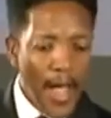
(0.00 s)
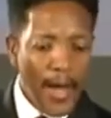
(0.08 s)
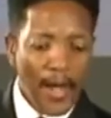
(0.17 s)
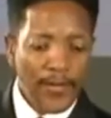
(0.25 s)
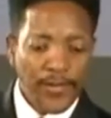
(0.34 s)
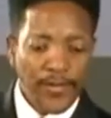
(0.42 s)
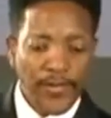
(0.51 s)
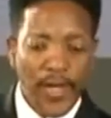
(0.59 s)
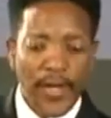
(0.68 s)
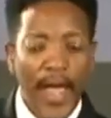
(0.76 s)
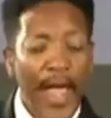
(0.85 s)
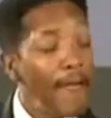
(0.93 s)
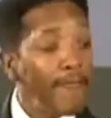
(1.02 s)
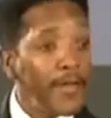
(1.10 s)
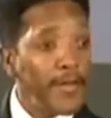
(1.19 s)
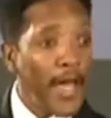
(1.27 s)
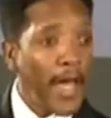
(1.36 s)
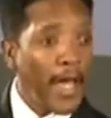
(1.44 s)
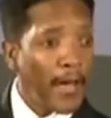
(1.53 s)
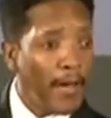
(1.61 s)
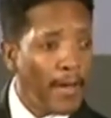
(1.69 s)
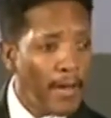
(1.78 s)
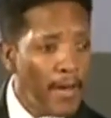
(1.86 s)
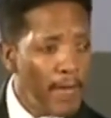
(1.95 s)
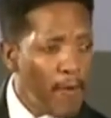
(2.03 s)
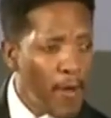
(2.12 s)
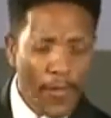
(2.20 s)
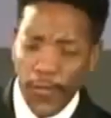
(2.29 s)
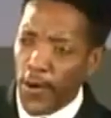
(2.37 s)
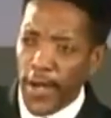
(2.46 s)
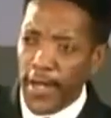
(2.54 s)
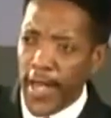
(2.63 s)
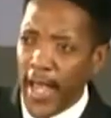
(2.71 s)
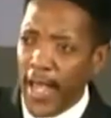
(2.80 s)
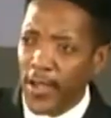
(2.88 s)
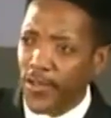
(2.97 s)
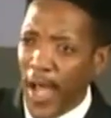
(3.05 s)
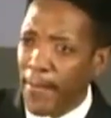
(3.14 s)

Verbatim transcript: And I, she said, Every day for 30 days,